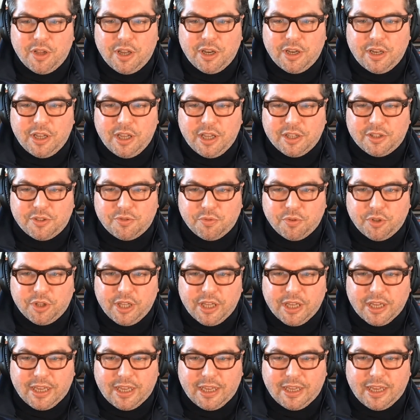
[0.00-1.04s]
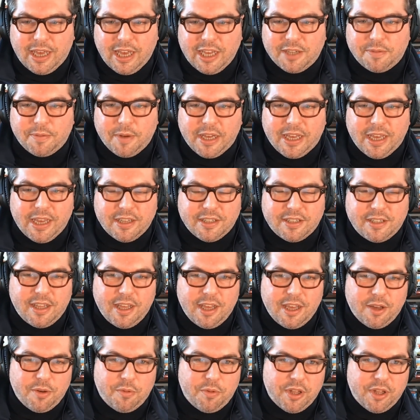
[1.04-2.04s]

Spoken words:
it's really a case by case thing.